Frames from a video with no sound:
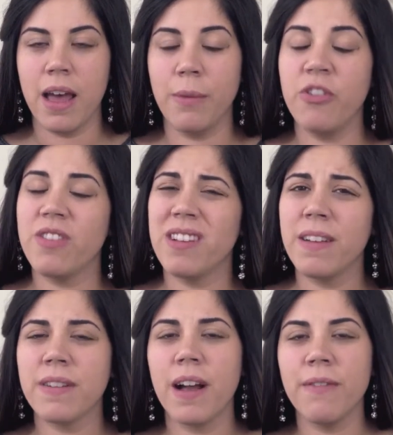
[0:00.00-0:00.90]
which is
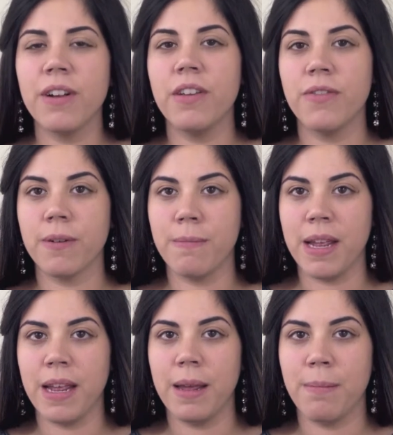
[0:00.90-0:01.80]
enough coverage for
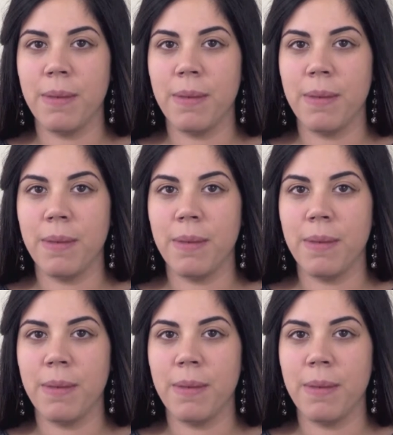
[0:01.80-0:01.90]
me,